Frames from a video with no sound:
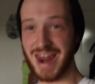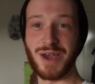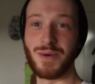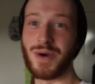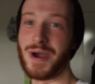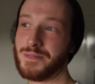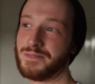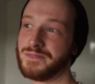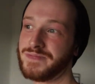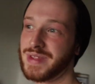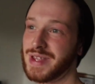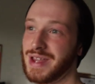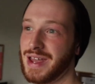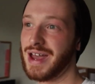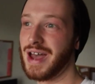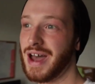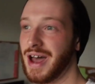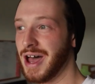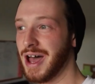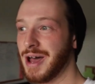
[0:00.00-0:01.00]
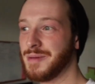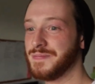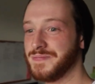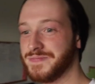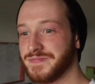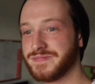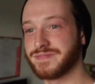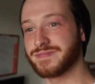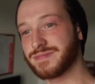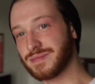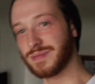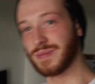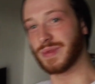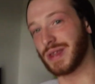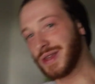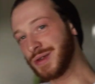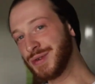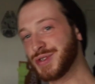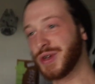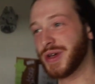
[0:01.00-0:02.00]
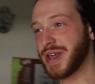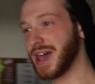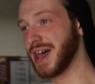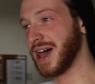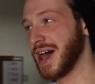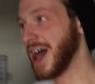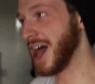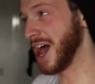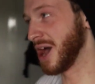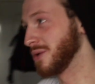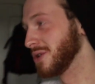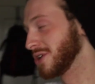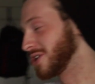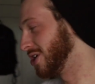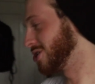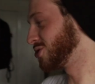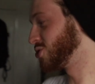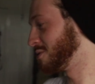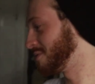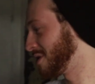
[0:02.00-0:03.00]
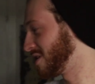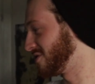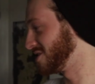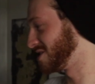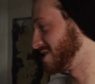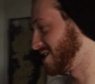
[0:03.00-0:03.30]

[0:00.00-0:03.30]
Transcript: Anyway, um, so yeah, I will cut to a bit of a